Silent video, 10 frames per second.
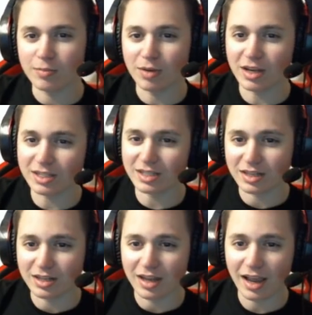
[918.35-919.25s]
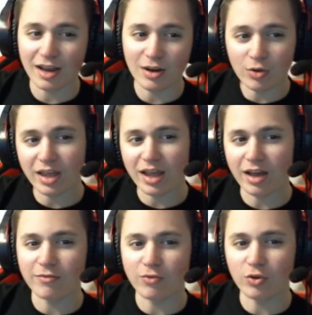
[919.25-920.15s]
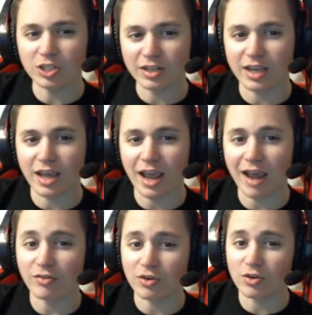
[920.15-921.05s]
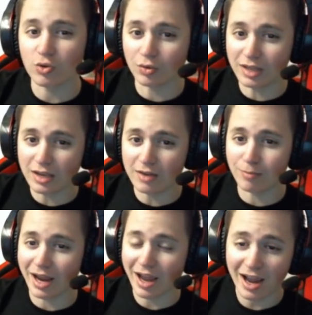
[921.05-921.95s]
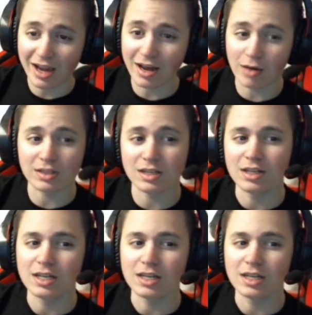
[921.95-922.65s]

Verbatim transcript: but I know that unfortunately, after you leave my hideout,